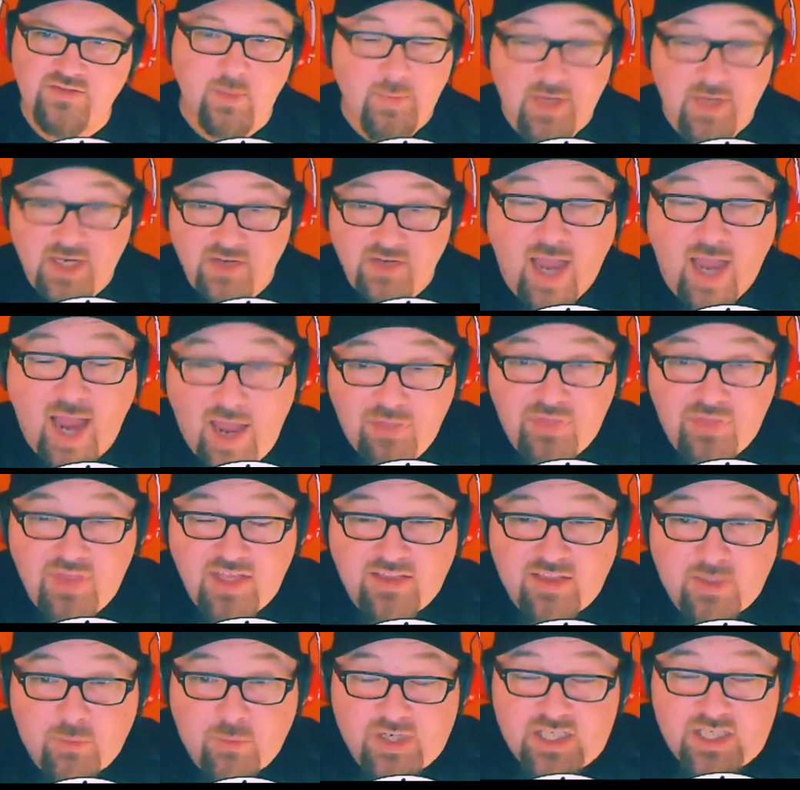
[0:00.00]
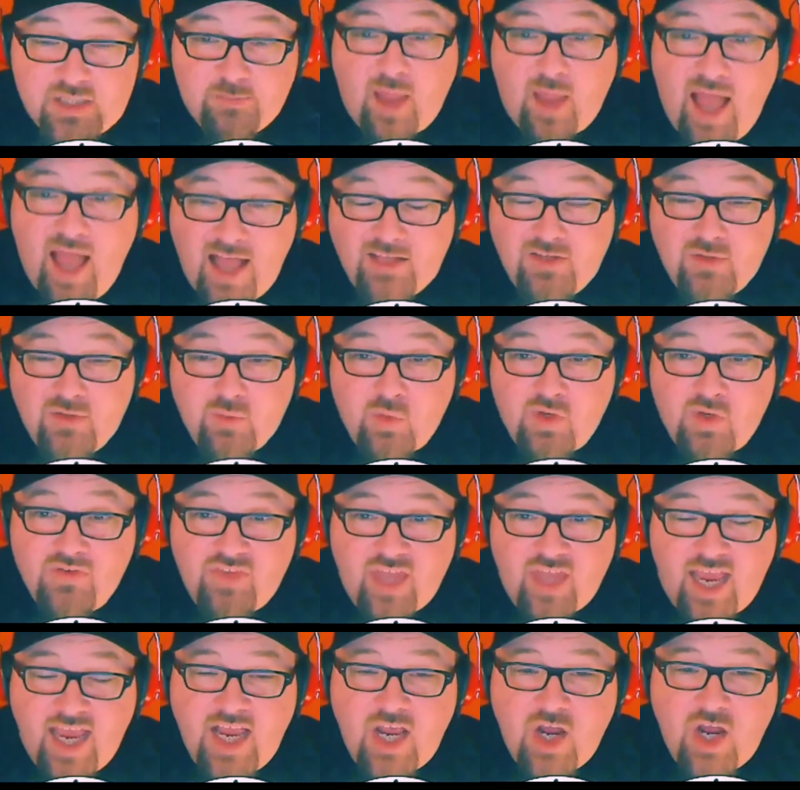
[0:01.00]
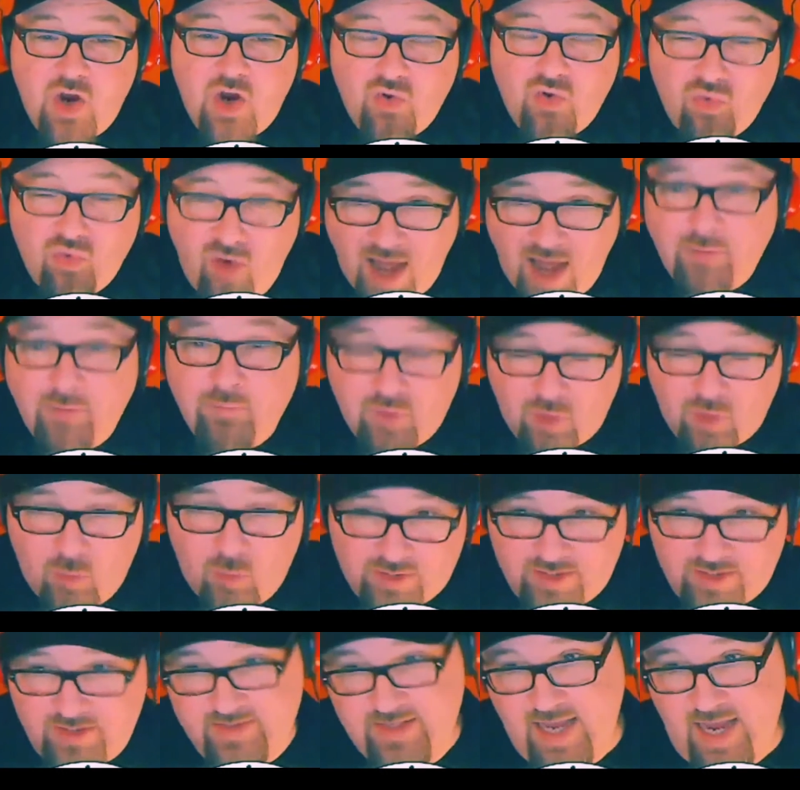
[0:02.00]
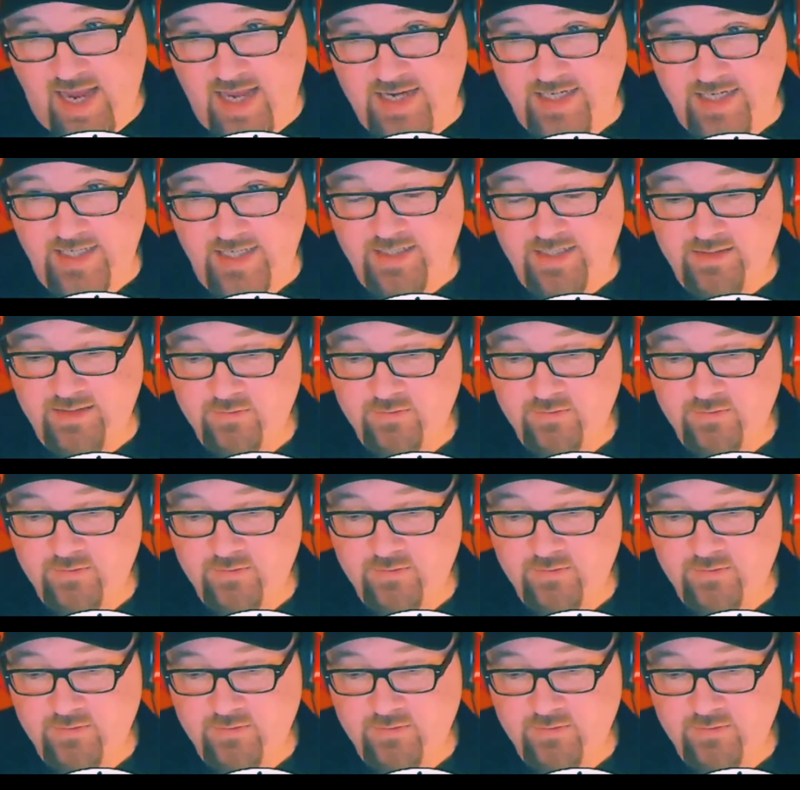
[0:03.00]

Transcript: I mean, I think the response was incredible what this guy did.